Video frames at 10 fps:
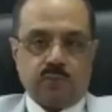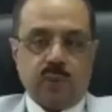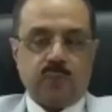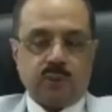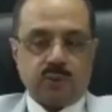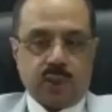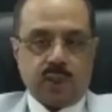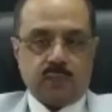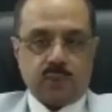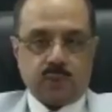people to
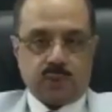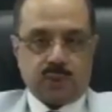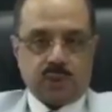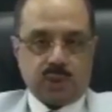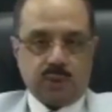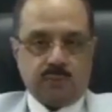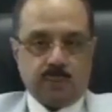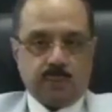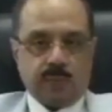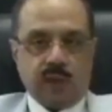take up neurosurgery
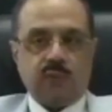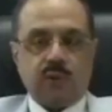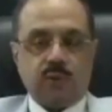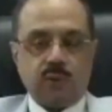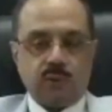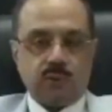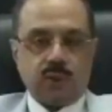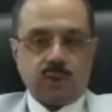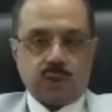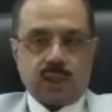if you are going to
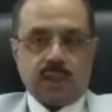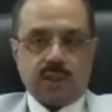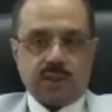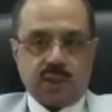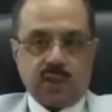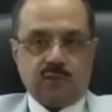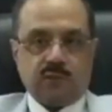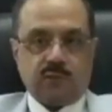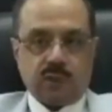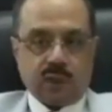try and
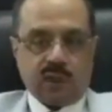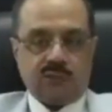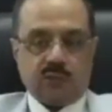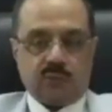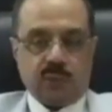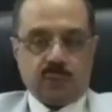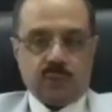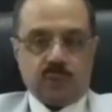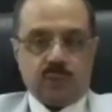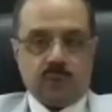save lives of
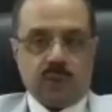people